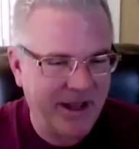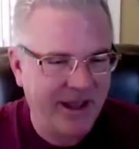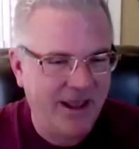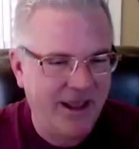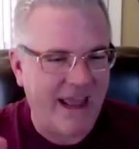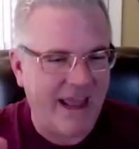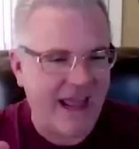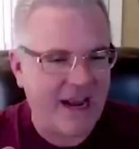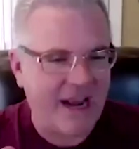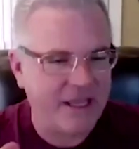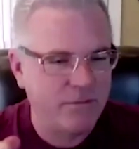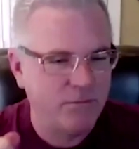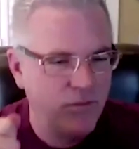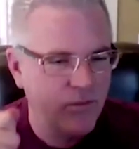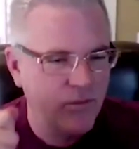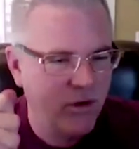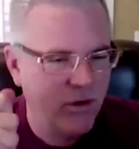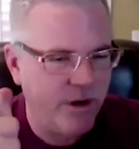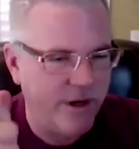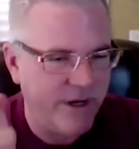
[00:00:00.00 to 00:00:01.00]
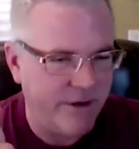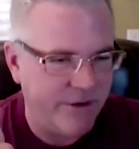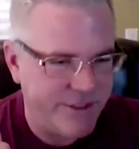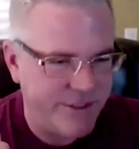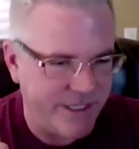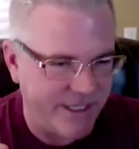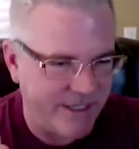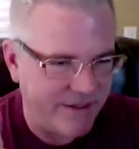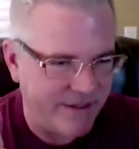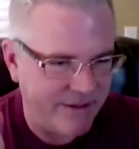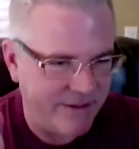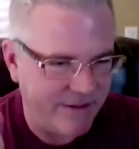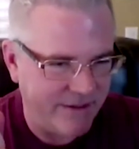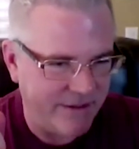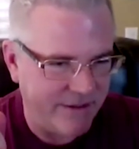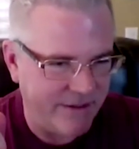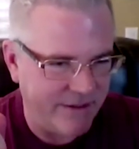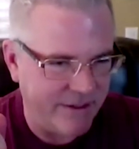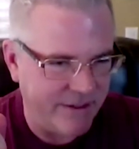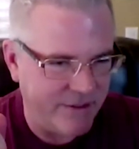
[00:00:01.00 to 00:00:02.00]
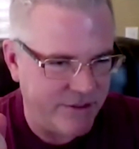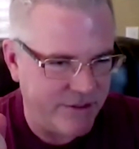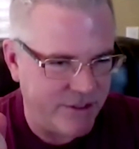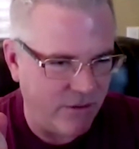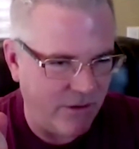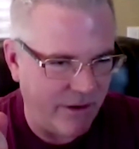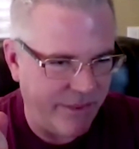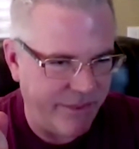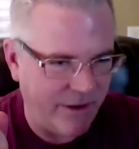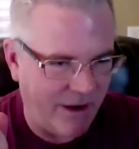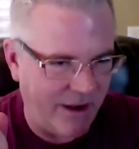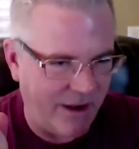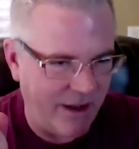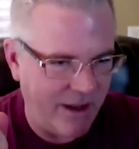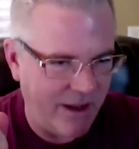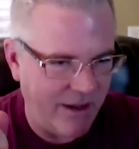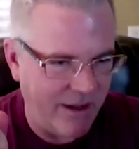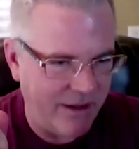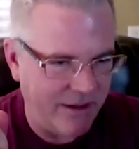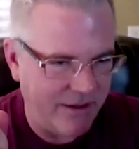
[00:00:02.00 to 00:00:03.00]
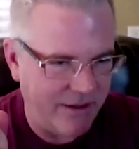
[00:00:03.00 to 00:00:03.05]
adding more energy into a thought,